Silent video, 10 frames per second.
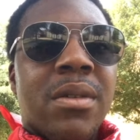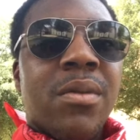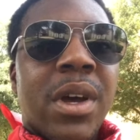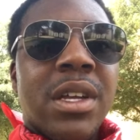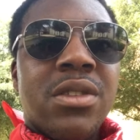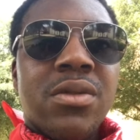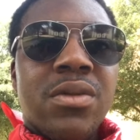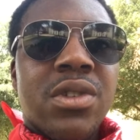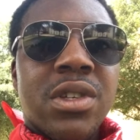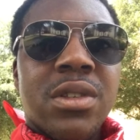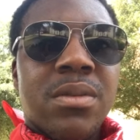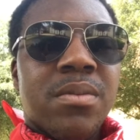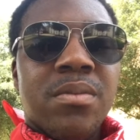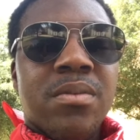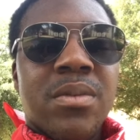way to just
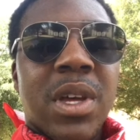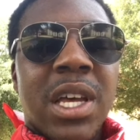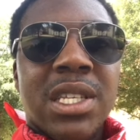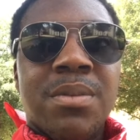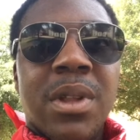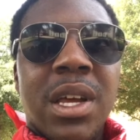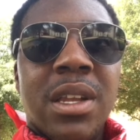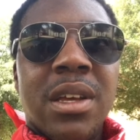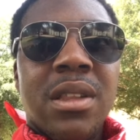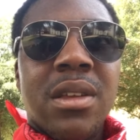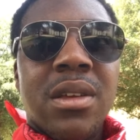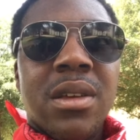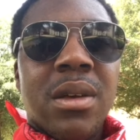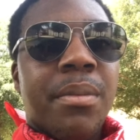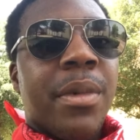explain it,
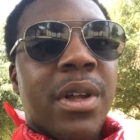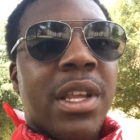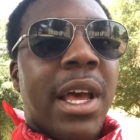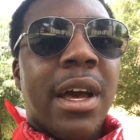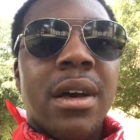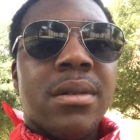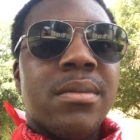but yeah.